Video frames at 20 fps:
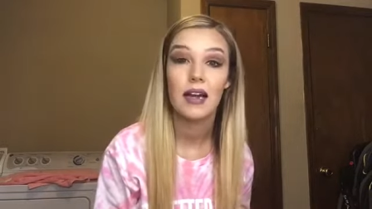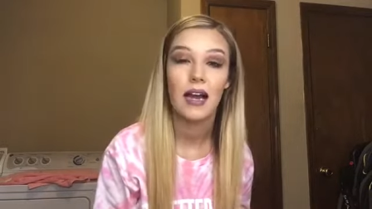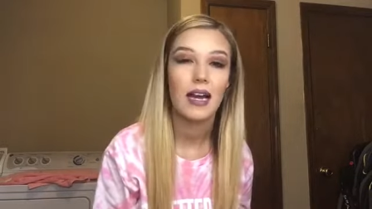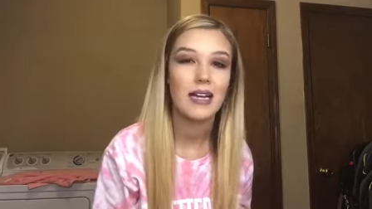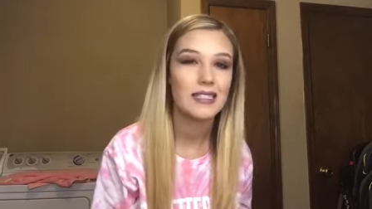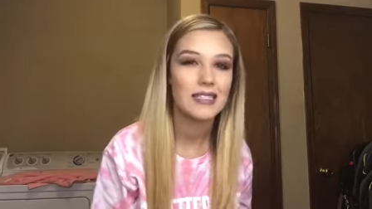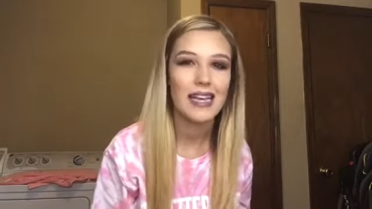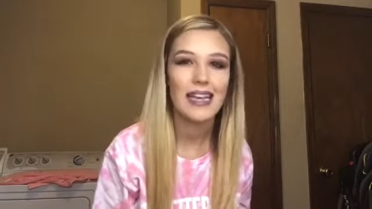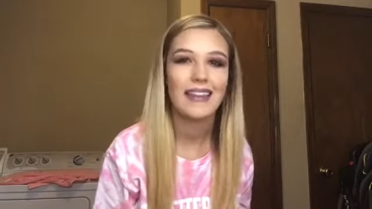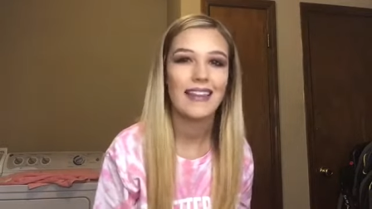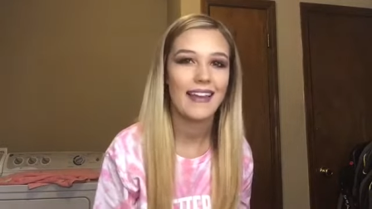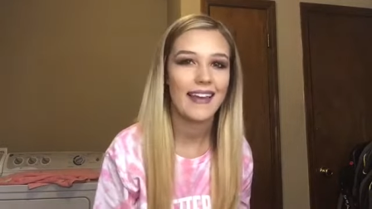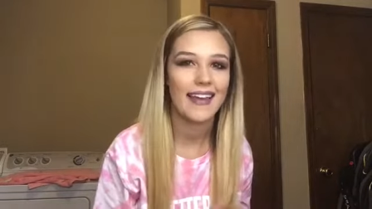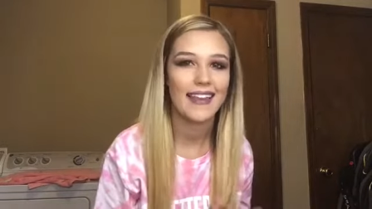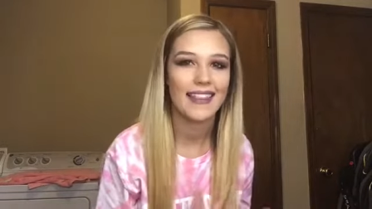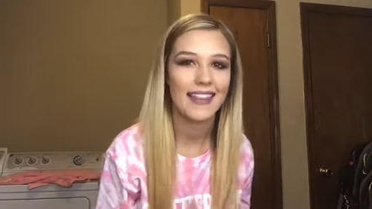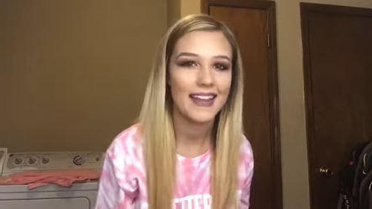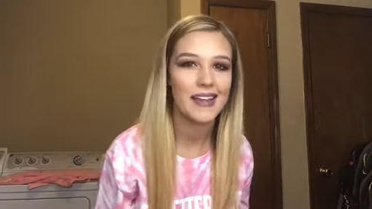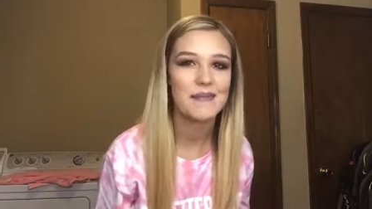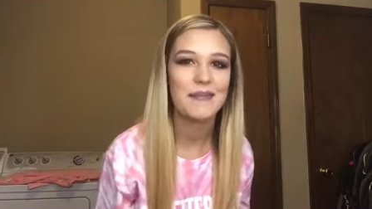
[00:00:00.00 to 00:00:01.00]
I say that I
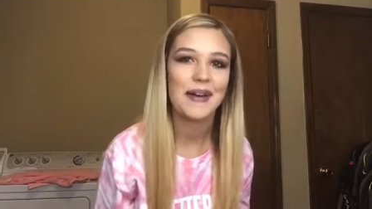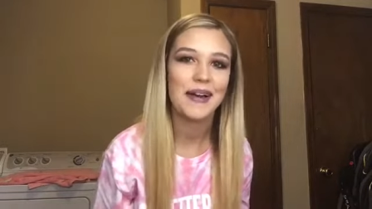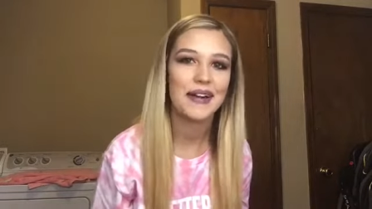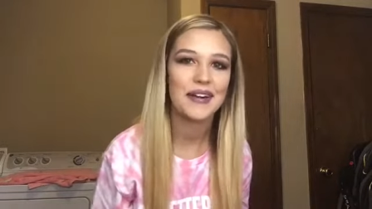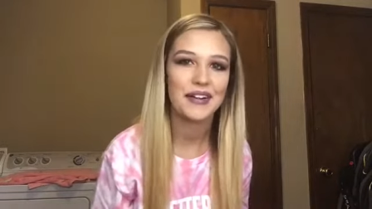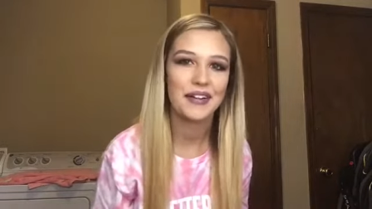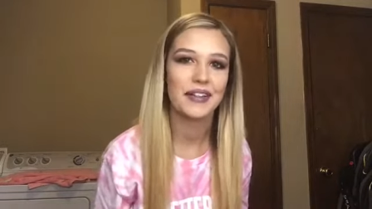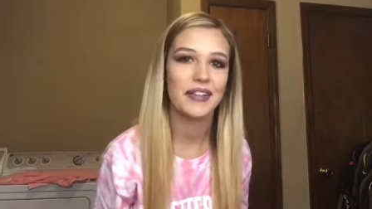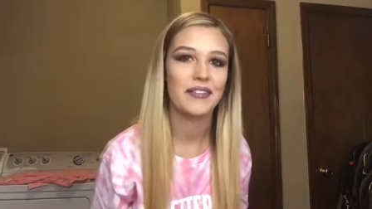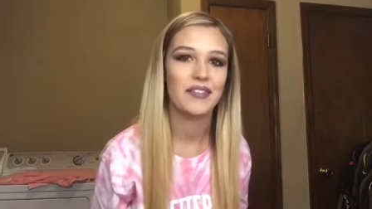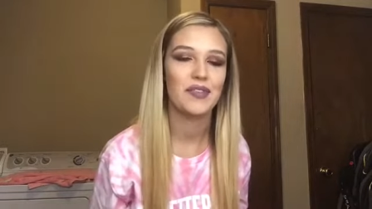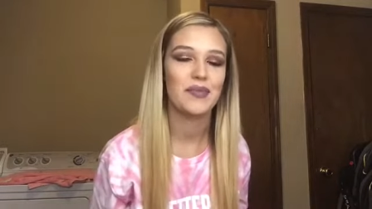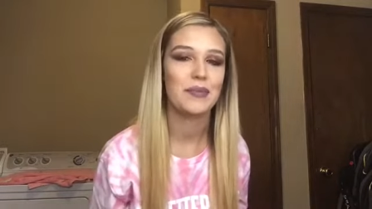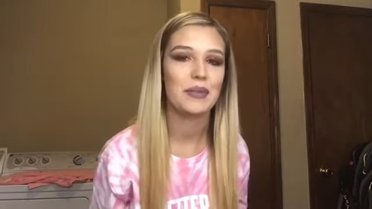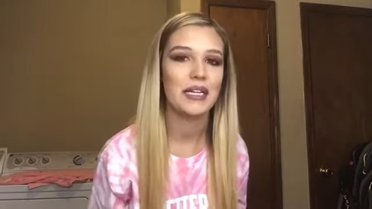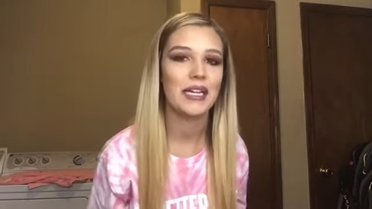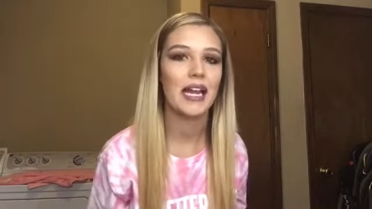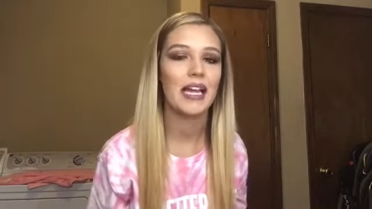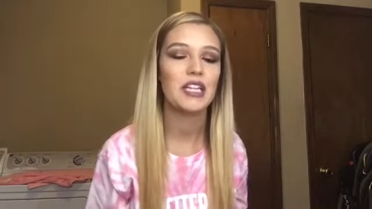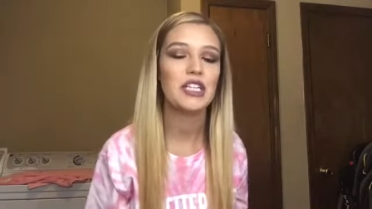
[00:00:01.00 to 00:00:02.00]
think about all of them,
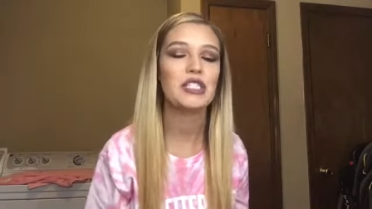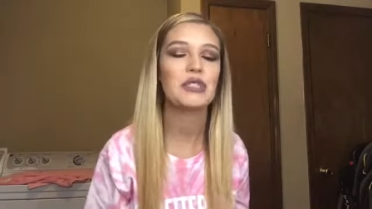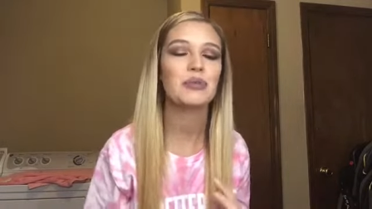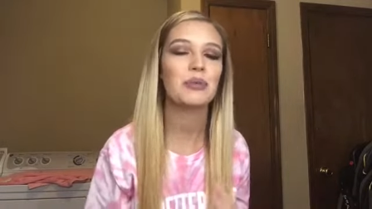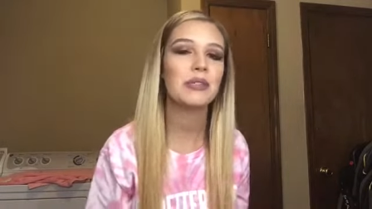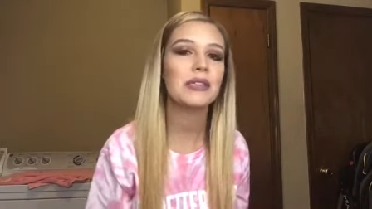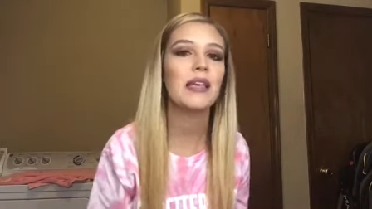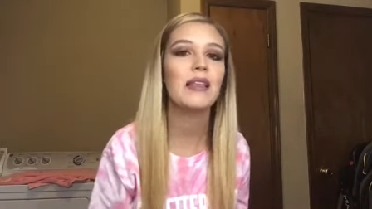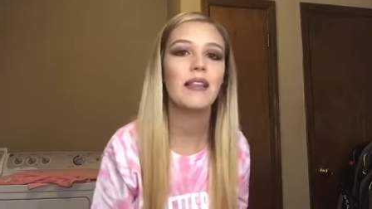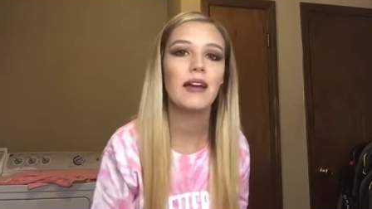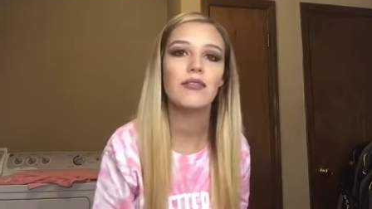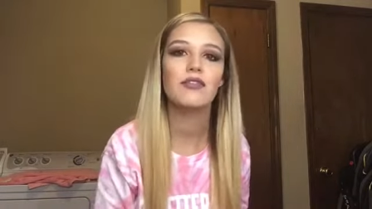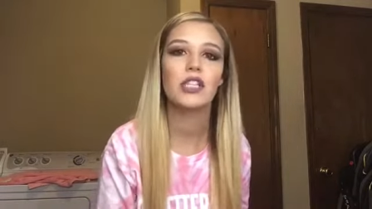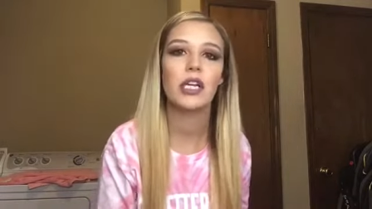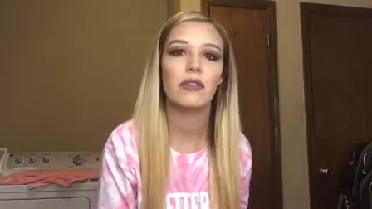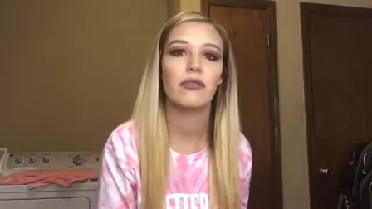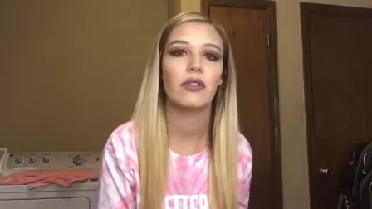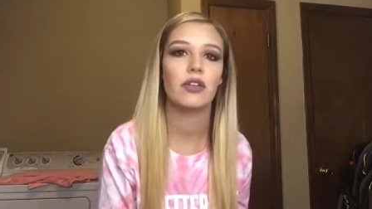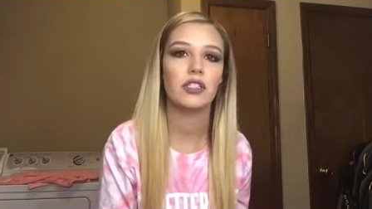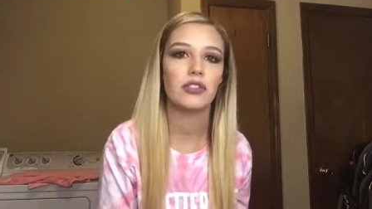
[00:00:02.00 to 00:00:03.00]
but I just really love
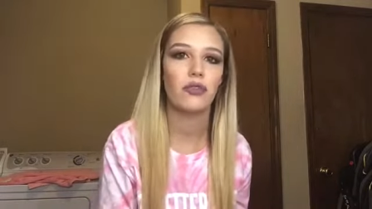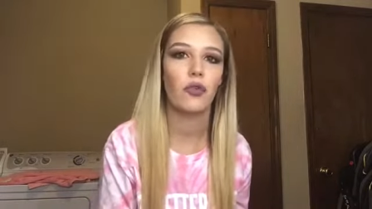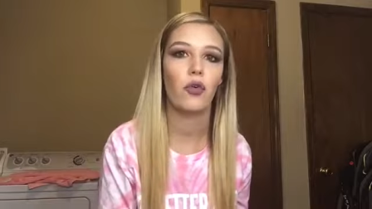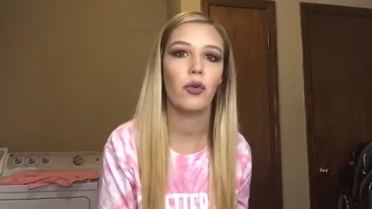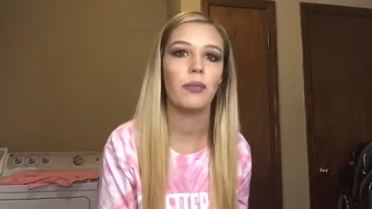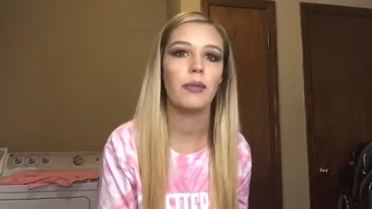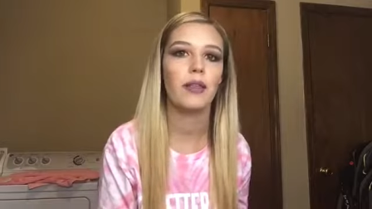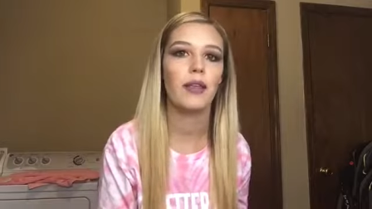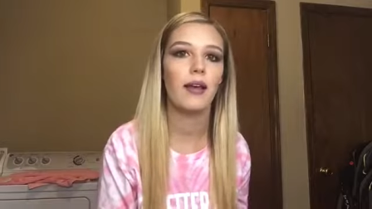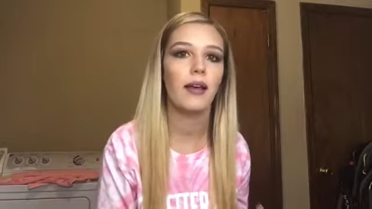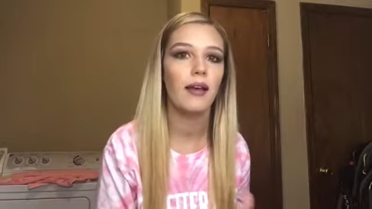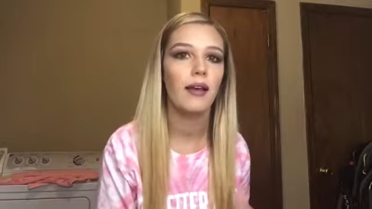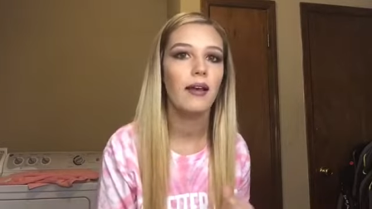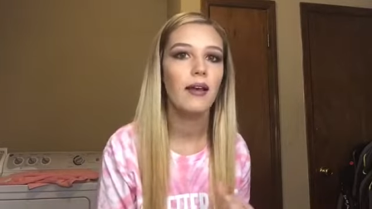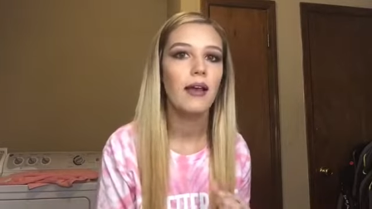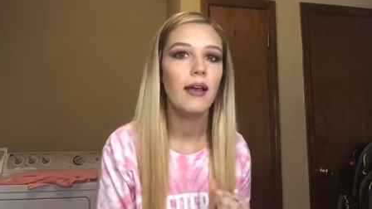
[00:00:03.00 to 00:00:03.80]
Jeffree's formula